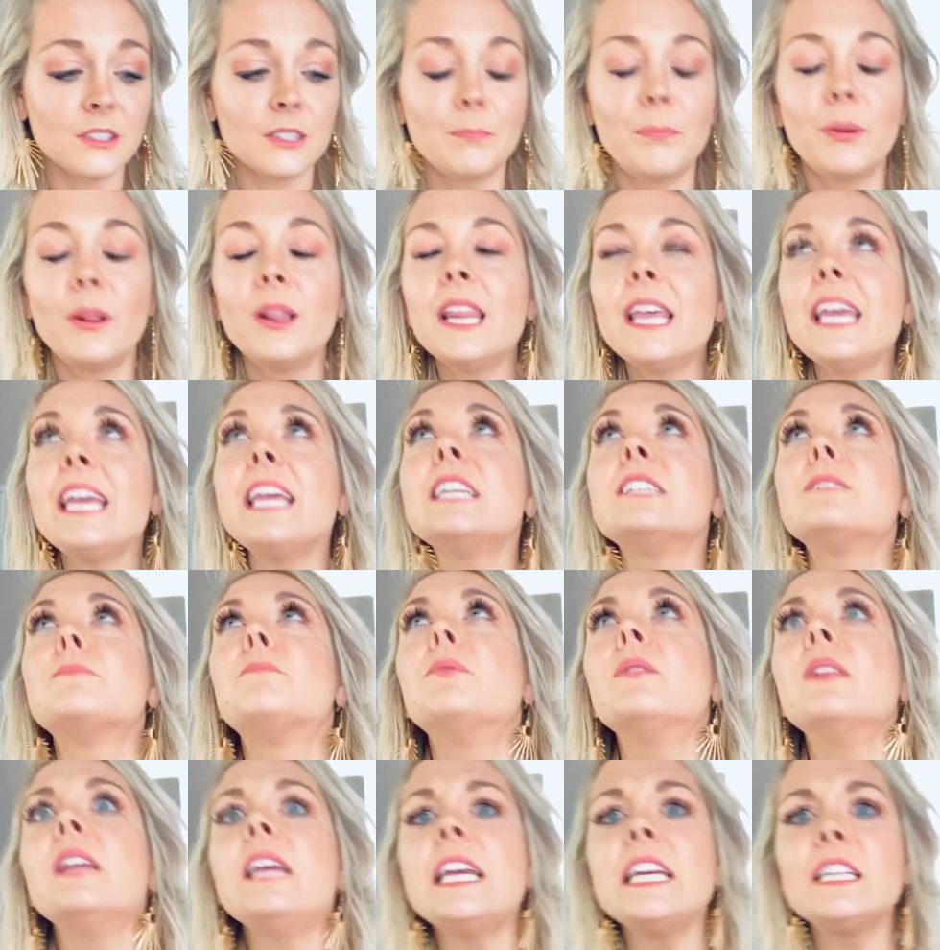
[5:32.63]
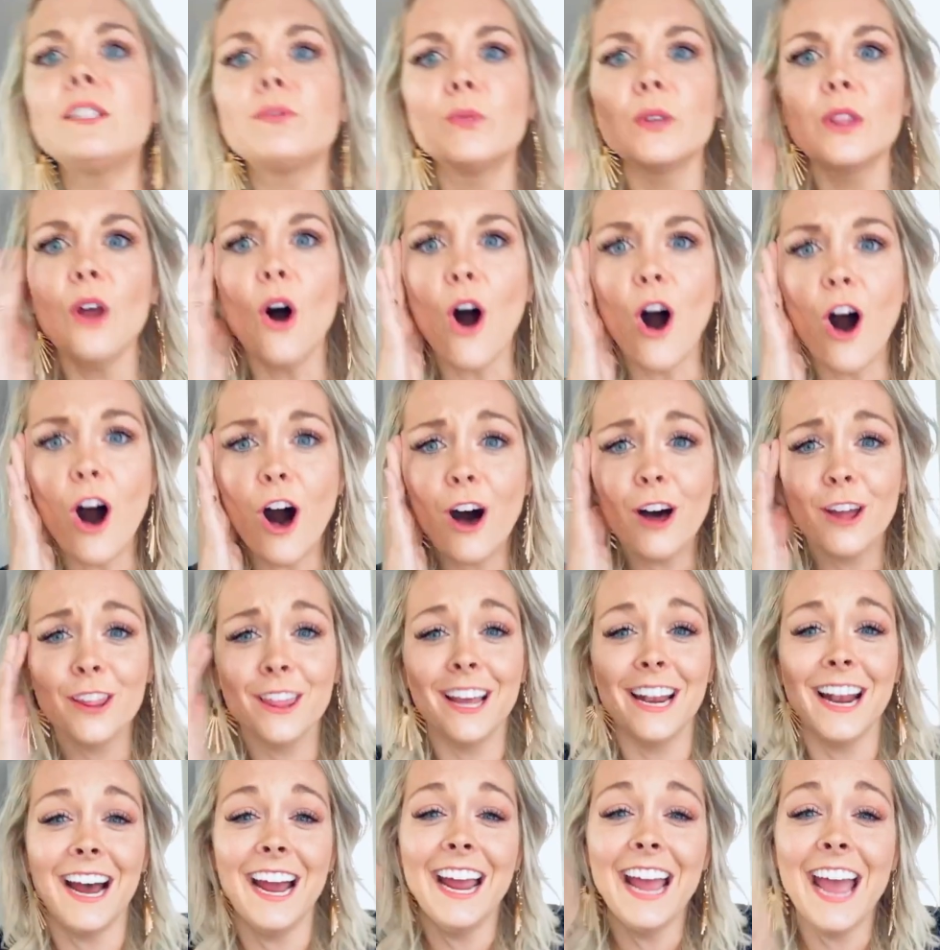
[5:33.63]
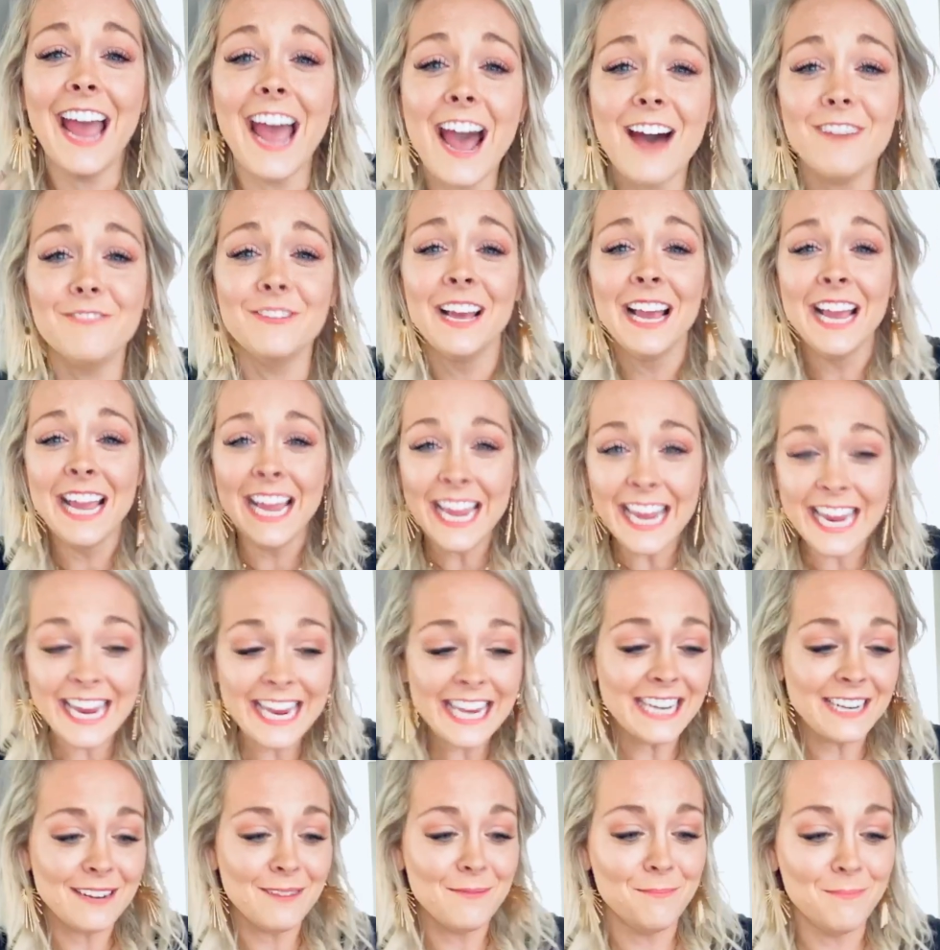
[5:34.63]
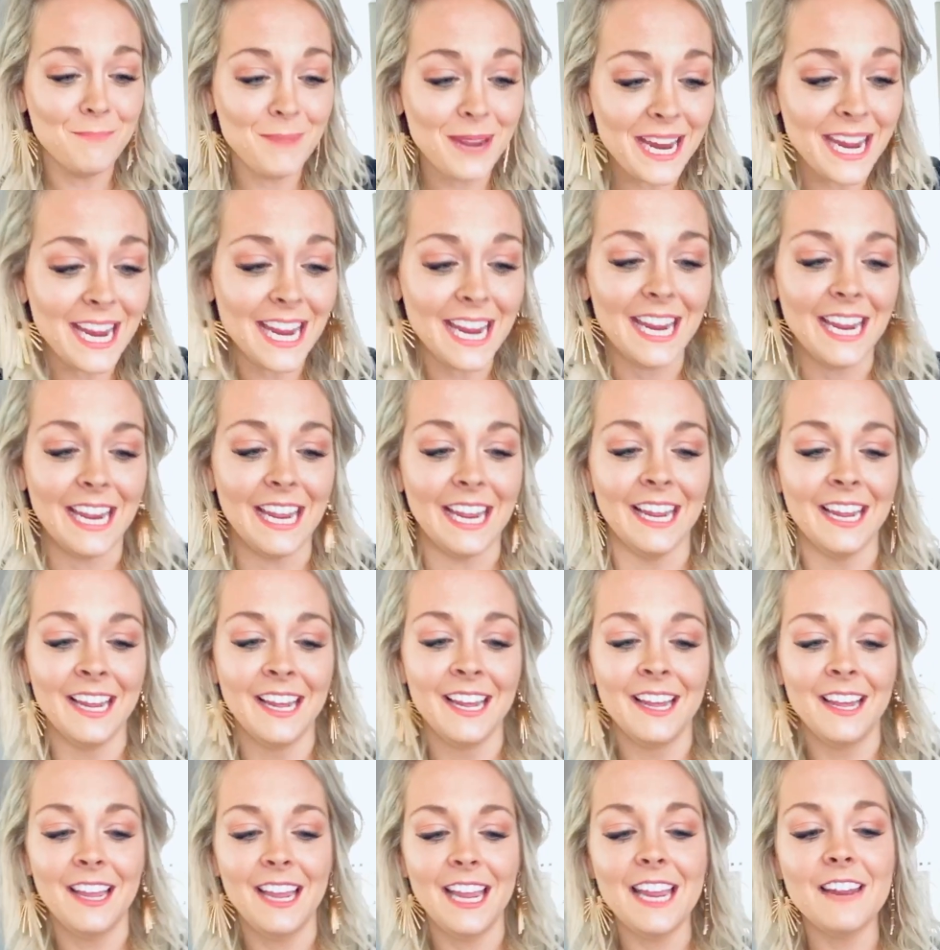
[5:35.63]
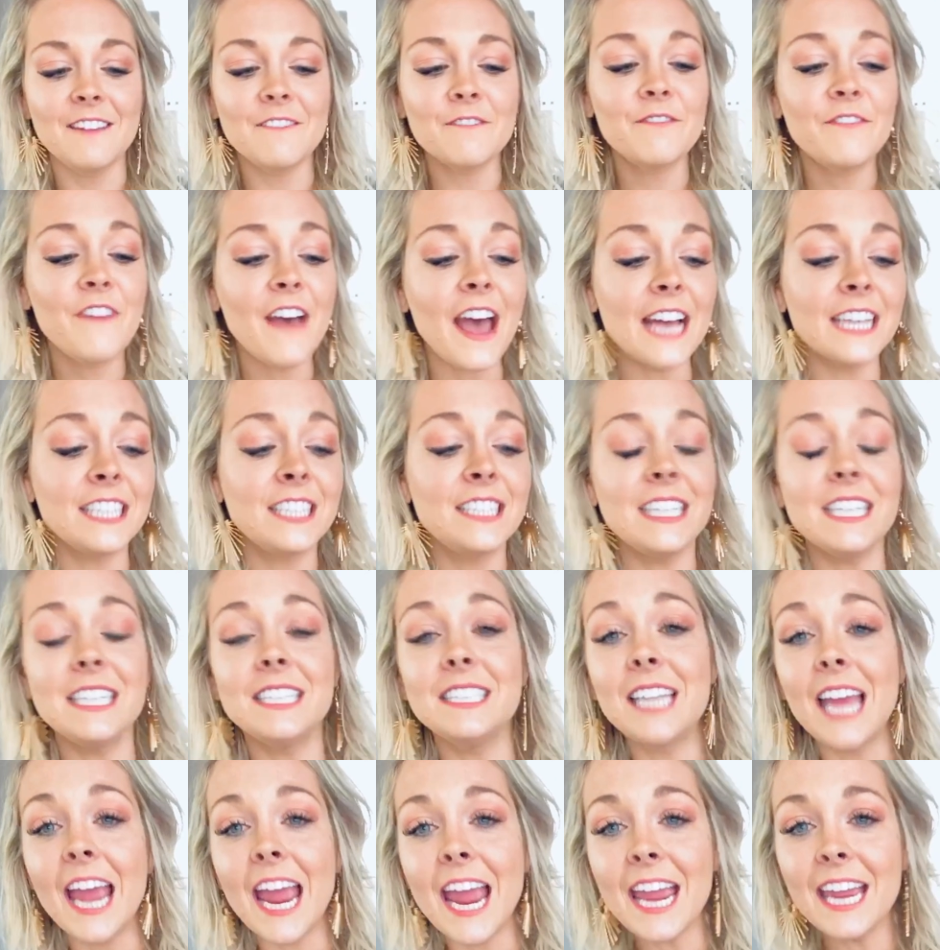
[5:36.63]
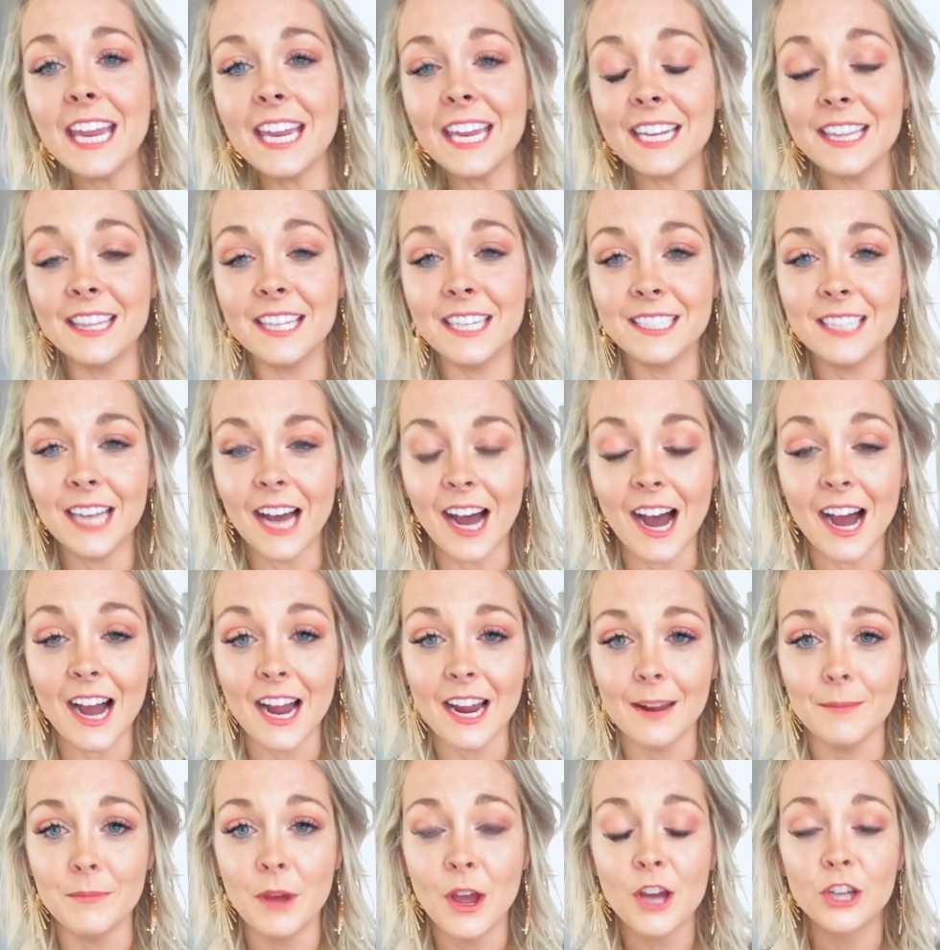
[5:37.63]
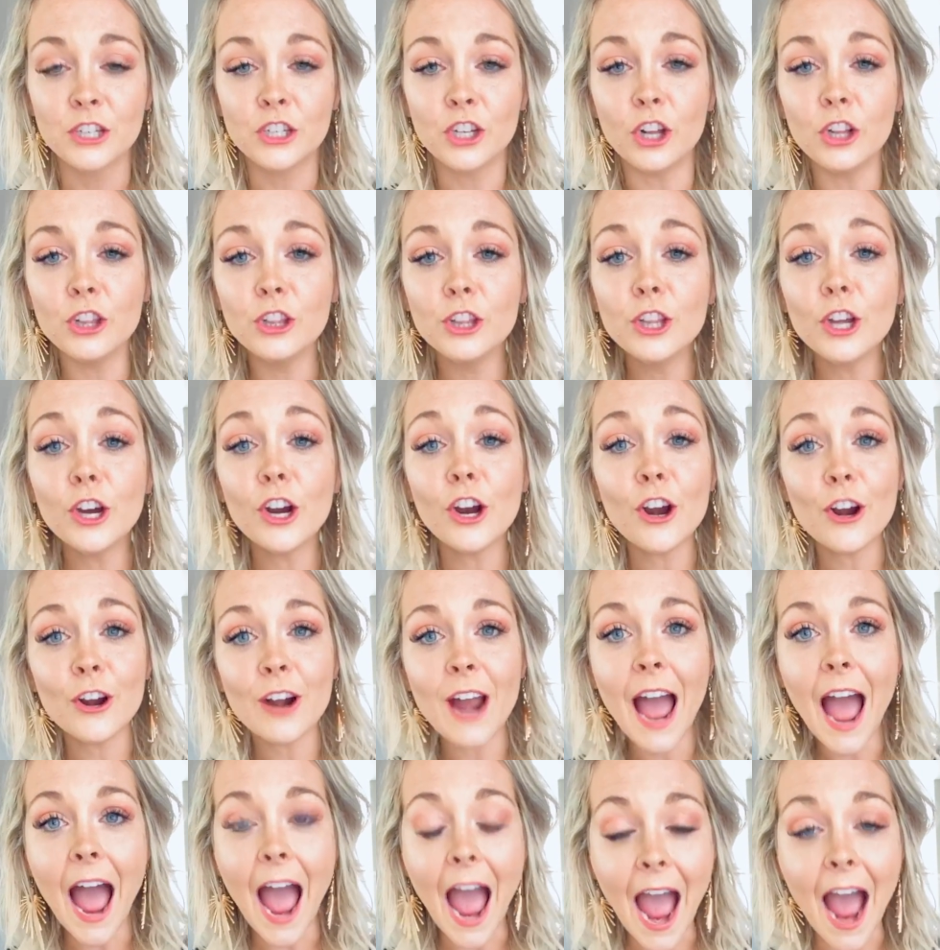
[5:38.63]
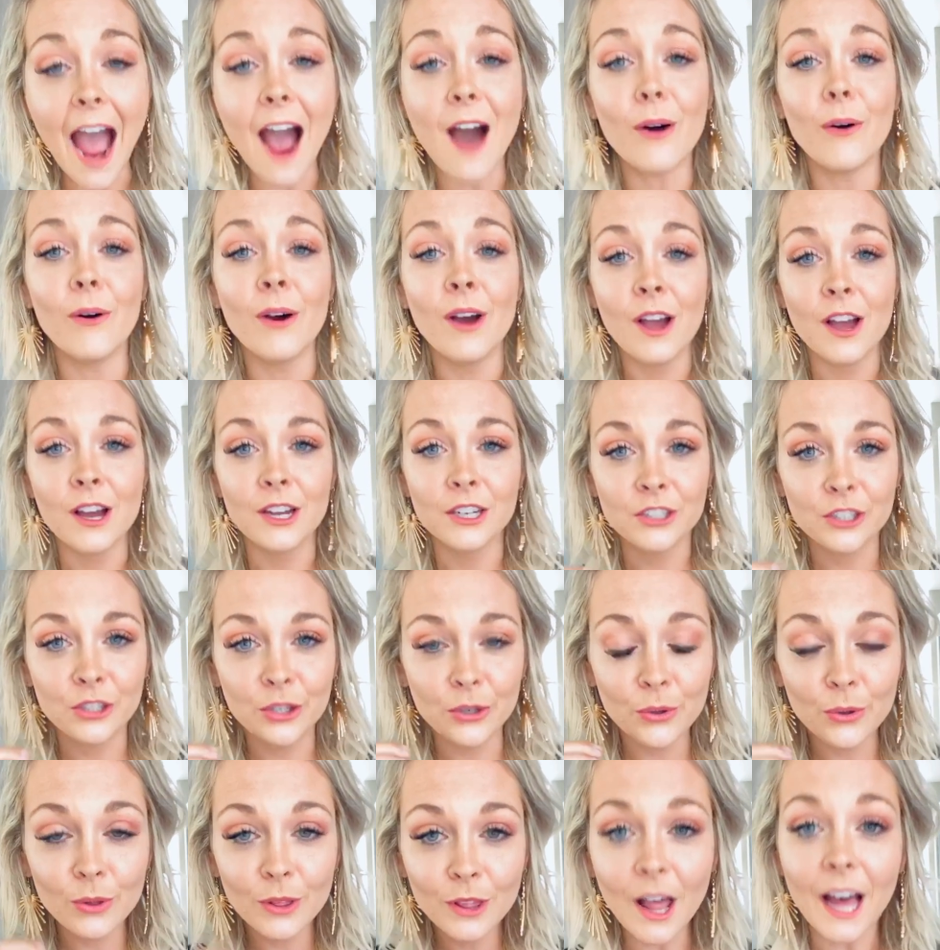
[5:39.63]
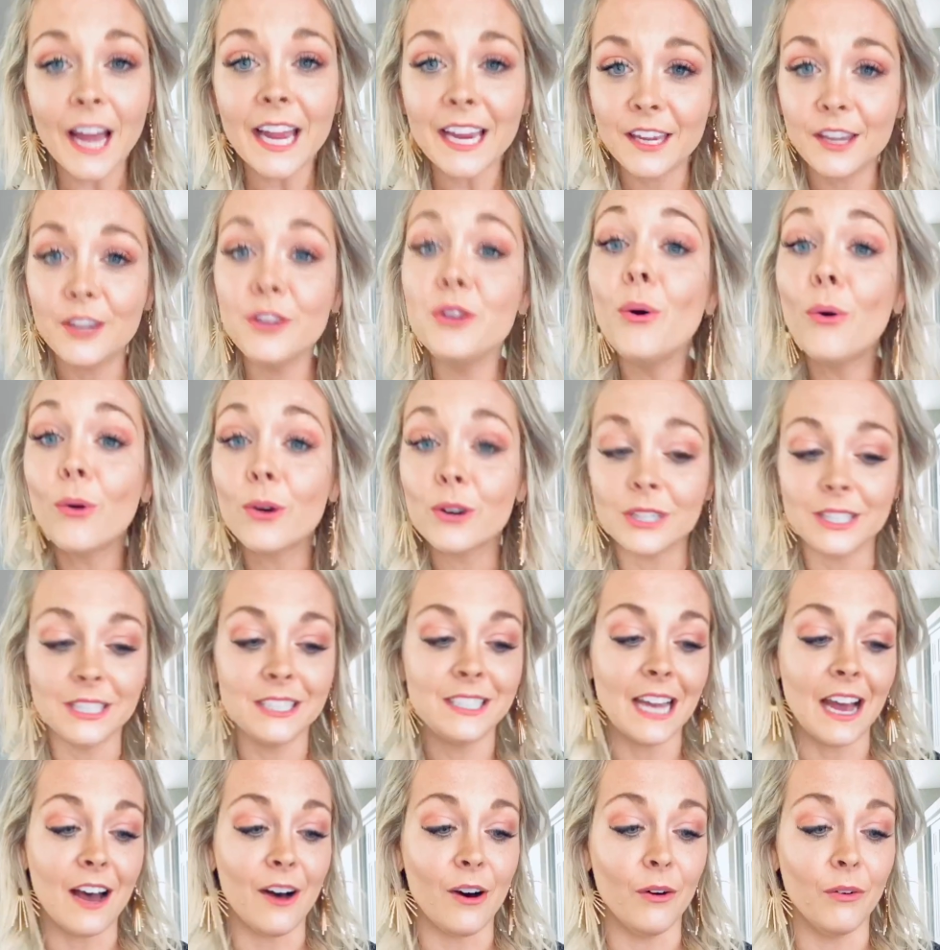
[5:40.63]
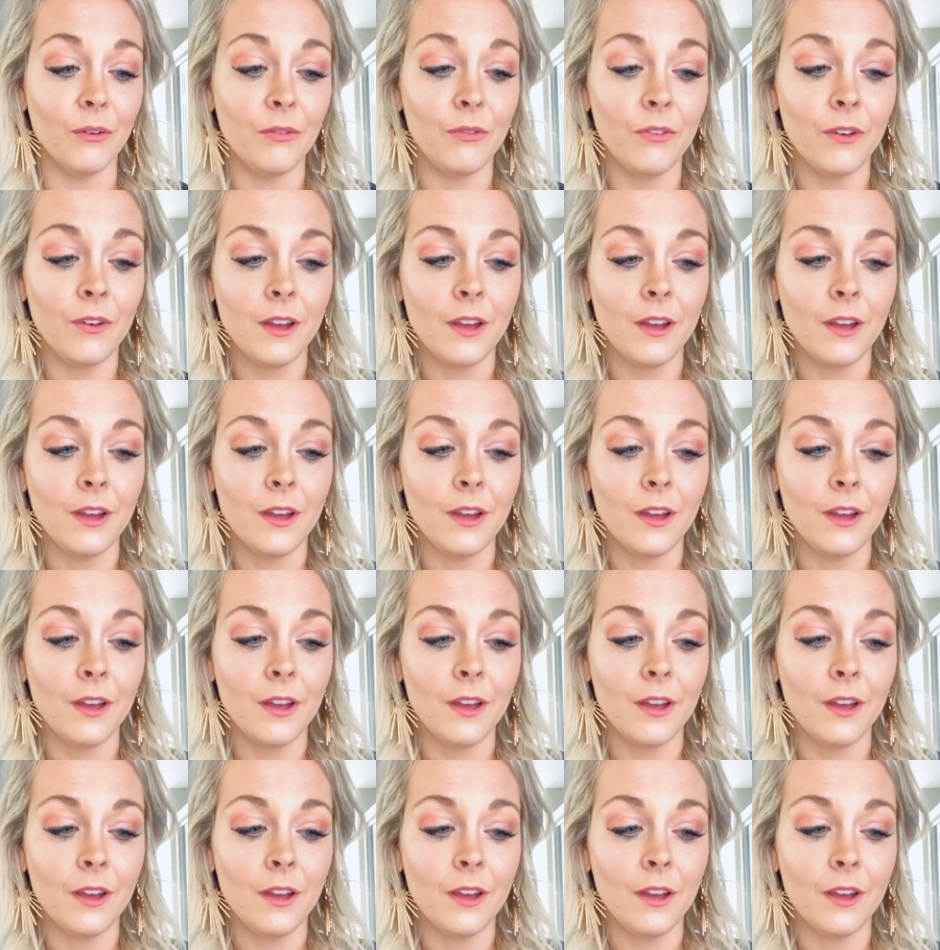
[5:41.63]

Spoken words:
Please, with all that I have in me, invest in taking the time to learn how to like yourself.